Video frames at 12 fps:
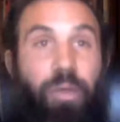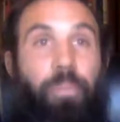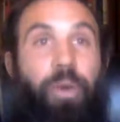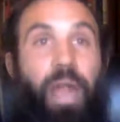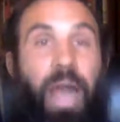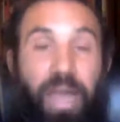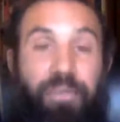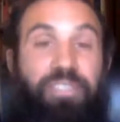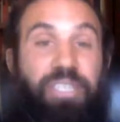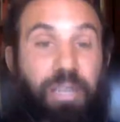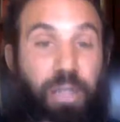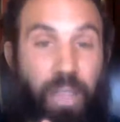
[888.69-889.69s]
but I've
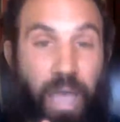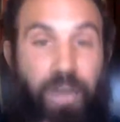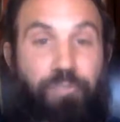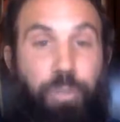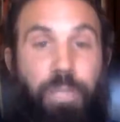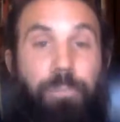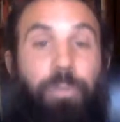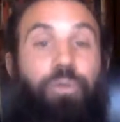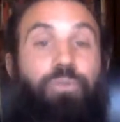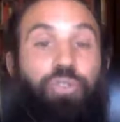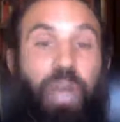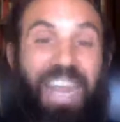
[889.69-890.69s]
seen a lot of people
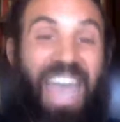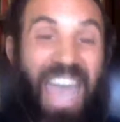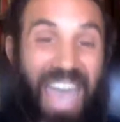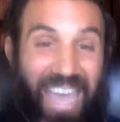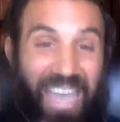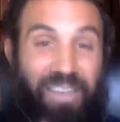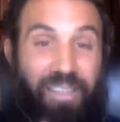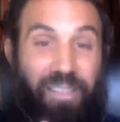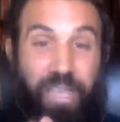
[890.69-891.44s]
who try to add,